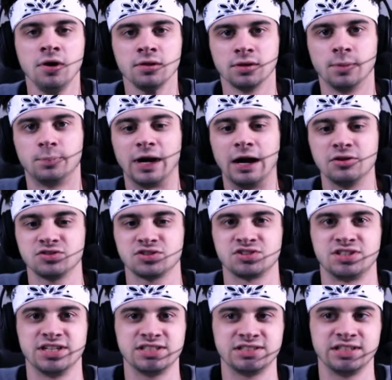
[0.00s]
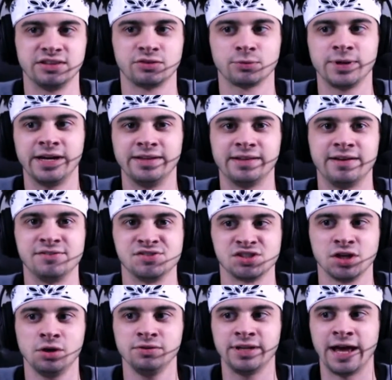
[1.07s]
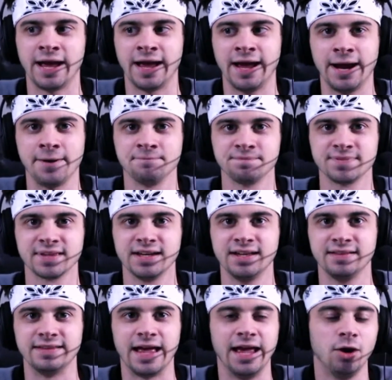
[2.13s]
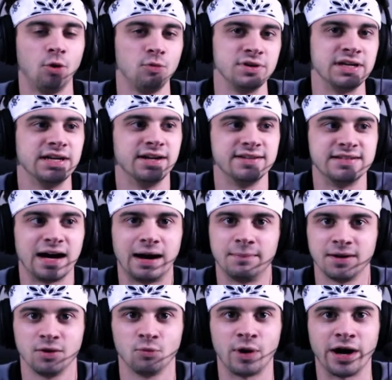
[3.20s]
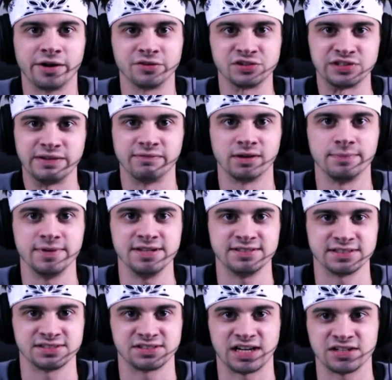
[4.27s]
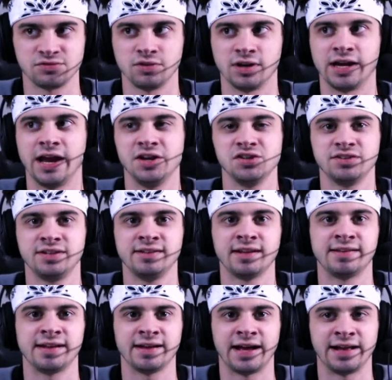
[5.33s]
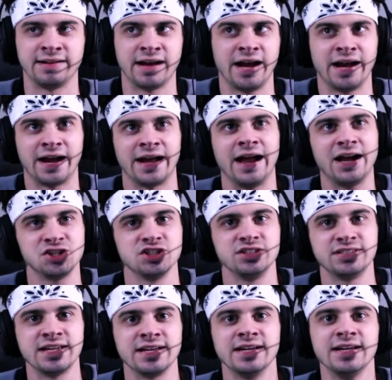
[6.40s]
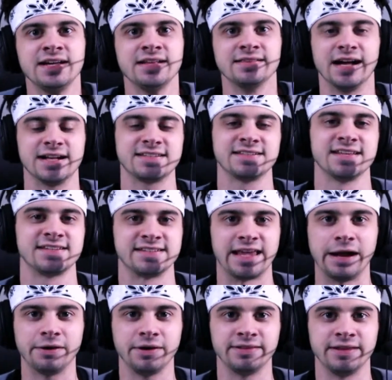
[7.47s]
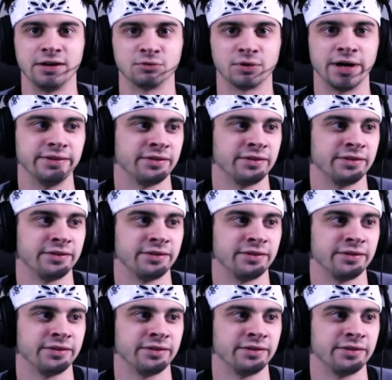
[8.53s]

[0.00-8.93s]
The Browns are 6-3, and they've showed that, hey, they don't need a dominant wide receiver to be successful. And I actually think that I actually think that's the scary thing, right?